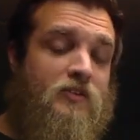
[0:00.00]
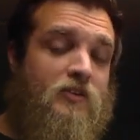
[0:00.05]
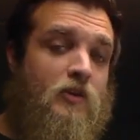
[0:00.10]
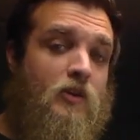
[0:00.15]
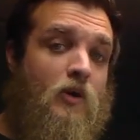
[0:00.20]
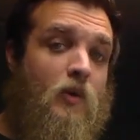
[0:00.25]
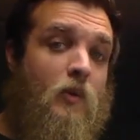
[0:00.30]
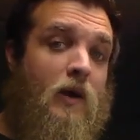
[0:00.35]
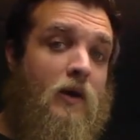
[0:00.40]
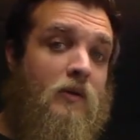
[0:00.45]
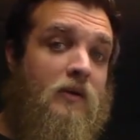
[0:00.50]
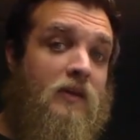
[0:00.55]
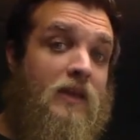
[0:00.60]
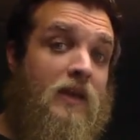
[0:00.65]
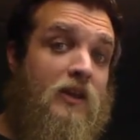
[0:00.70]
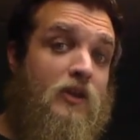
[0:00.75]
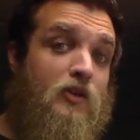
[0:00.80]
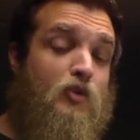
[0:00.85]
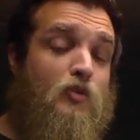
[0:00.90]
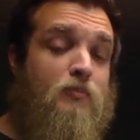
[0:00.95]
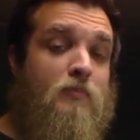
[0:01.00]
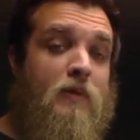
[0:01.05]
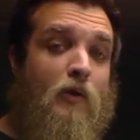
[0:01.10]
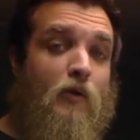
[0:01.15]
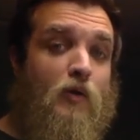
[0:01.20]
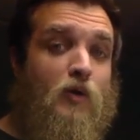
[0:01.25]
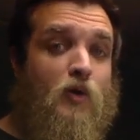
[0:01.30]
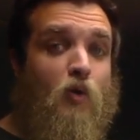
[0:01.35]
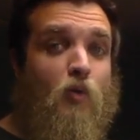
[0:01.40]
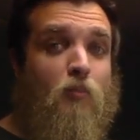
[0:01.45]
to know how to get a
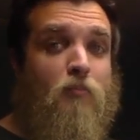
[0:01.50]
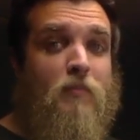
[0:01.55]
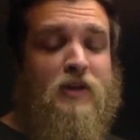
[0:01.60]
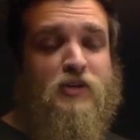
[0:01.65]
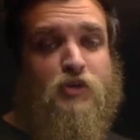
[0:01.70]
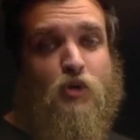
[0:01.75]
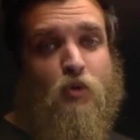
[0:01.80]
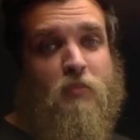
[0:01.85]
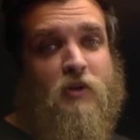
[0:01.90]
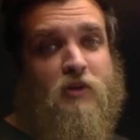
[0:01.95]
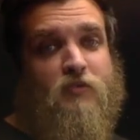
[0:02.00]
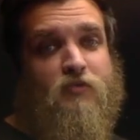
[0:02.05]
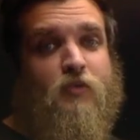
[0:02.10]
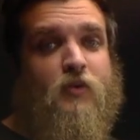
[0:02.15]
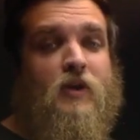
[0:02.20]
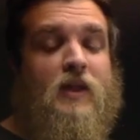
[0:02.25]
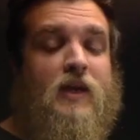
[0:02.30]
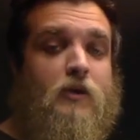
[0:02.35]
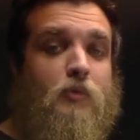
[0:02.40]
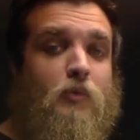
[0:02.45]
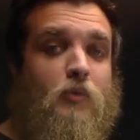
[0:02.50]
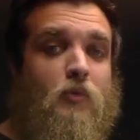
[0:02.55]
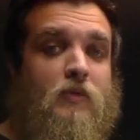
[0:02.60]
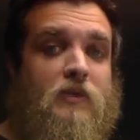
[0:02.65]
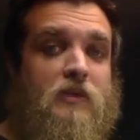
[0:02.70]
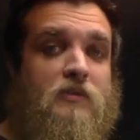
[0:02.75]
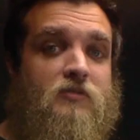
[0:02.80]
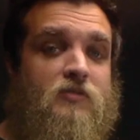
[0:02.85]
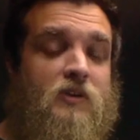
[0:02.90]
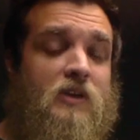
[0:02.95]
numerical measurement for neck
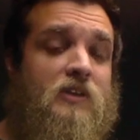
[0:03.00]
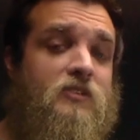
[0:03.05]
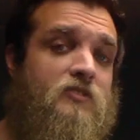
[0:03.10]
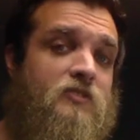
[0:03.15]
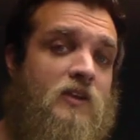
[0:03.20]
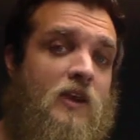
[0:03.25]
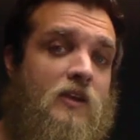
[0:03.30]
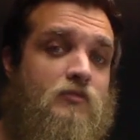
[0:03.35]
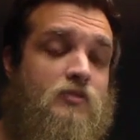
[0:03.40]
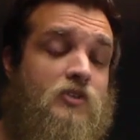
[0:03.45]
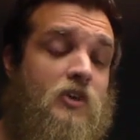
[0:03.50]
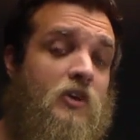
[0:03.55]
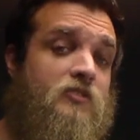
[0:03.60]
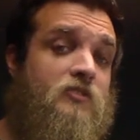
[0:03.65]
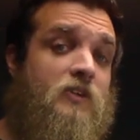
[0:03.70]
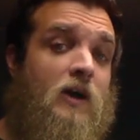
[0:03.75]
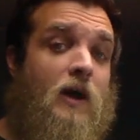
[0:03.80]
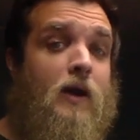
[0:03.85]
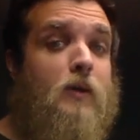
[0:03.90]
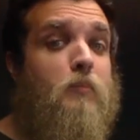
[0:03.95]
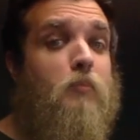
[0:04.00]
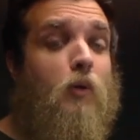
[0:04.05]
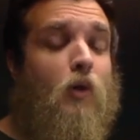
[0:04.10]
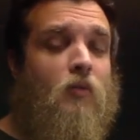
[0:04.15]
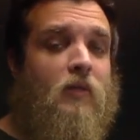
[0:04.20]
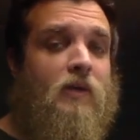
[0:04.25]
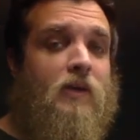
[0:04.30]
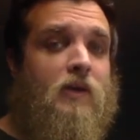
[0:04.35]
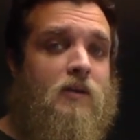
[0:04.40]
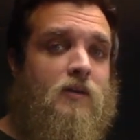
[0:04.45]
relief instead of just
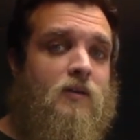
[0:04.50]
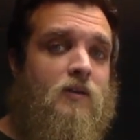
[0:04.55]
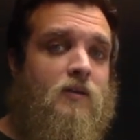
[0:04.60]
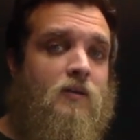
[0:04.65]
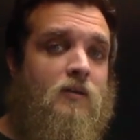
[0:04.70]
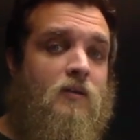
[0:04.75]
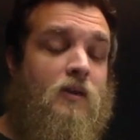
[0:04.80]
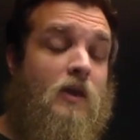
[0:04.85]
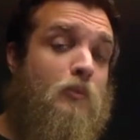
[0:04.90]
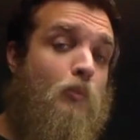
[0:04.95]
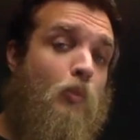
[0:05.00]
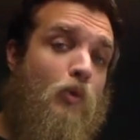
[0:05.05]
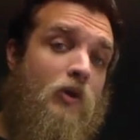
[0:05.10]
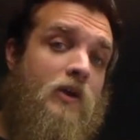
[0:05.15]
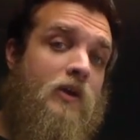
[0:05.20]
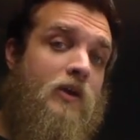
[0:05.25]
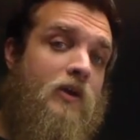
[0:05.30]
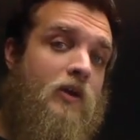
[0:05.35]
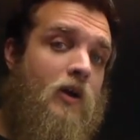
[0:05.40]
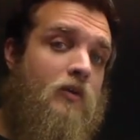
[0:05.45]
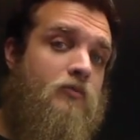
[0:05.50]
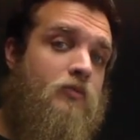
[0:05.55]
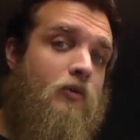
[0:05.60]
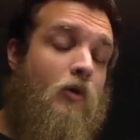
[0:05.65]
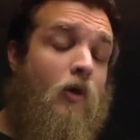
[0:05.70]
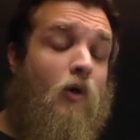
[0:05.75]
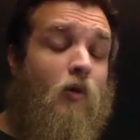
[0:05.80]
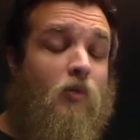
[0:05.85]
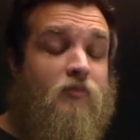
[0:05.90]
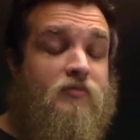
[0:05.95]
eyeballing it. And we're going to cover
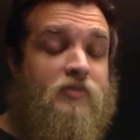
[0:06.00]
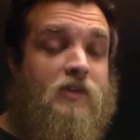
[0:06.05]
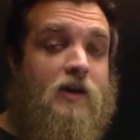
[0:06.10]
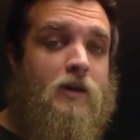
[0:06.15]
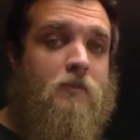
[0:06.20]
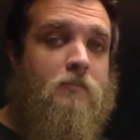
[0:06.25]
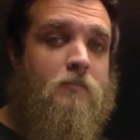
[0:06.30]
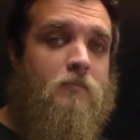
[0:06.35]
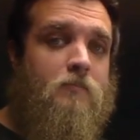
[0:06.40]
all of that.